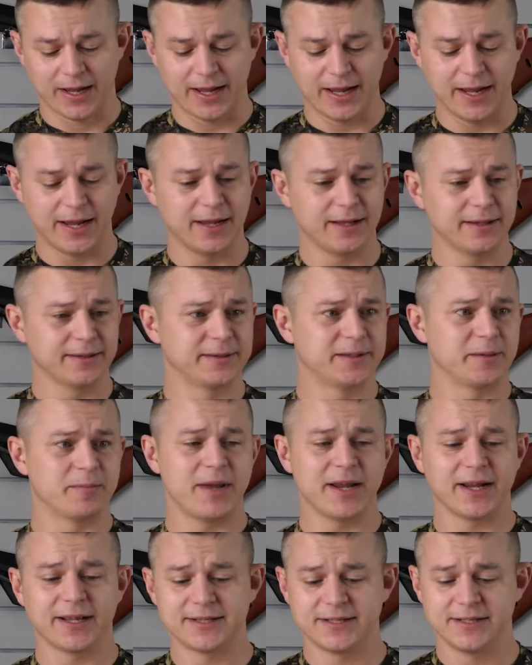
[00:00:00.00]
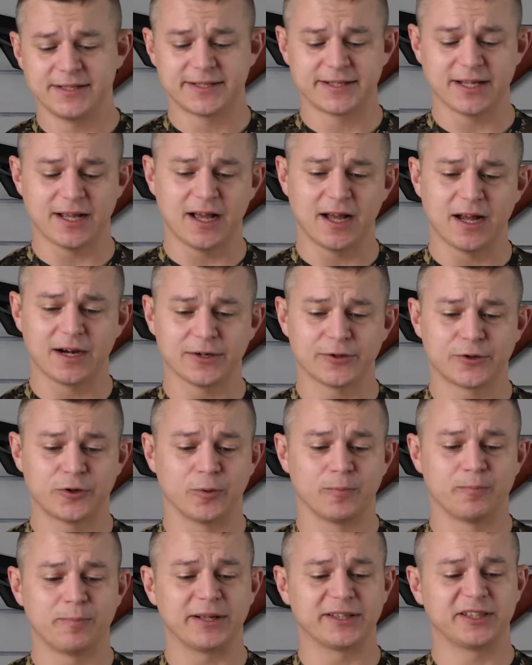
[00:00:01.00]
and the magazines are
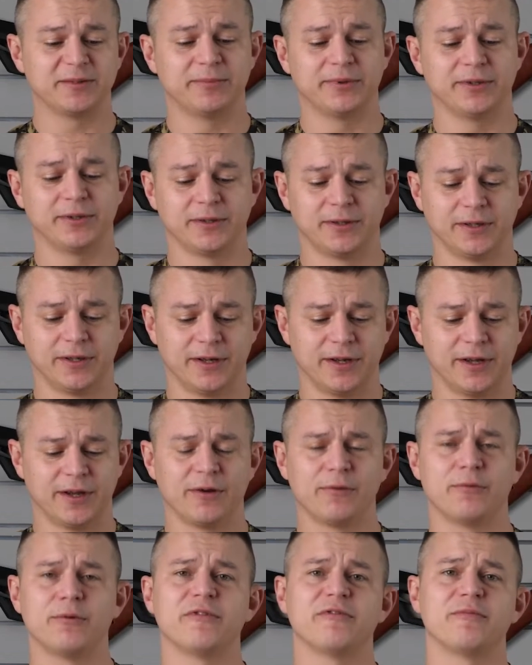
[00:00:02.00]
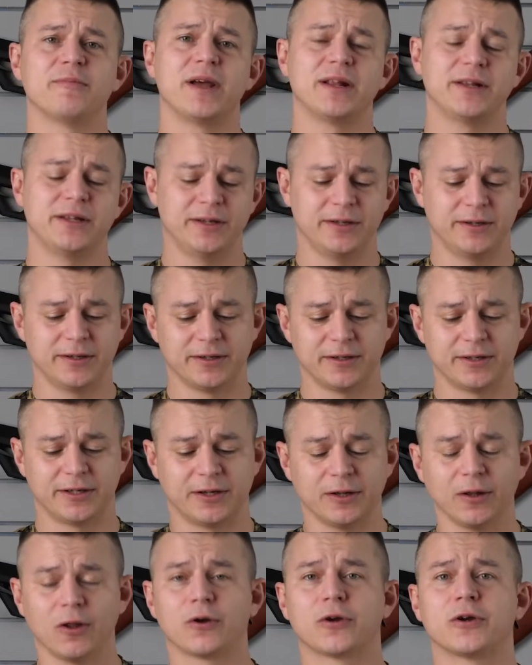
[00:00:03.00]
compatible with many
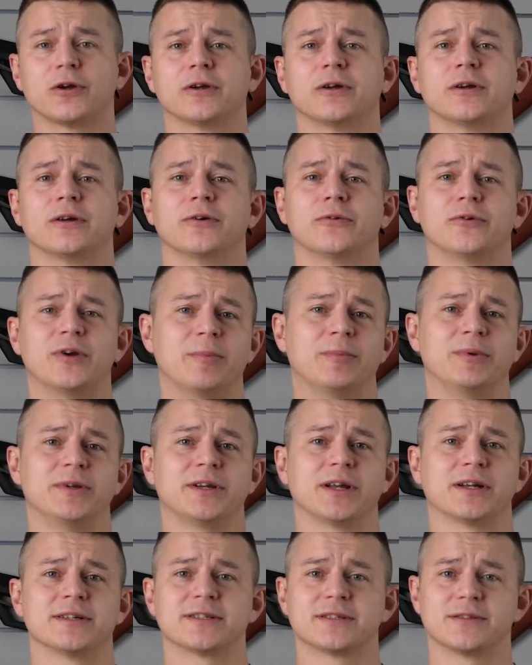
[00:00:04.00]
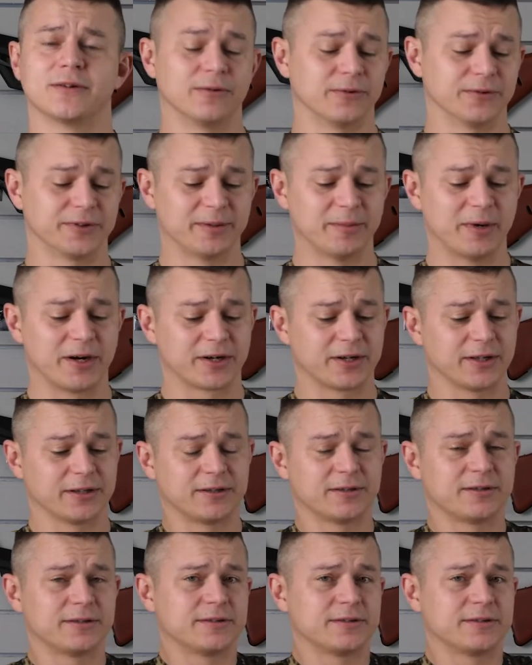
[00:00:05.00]
Glock replicas on the market.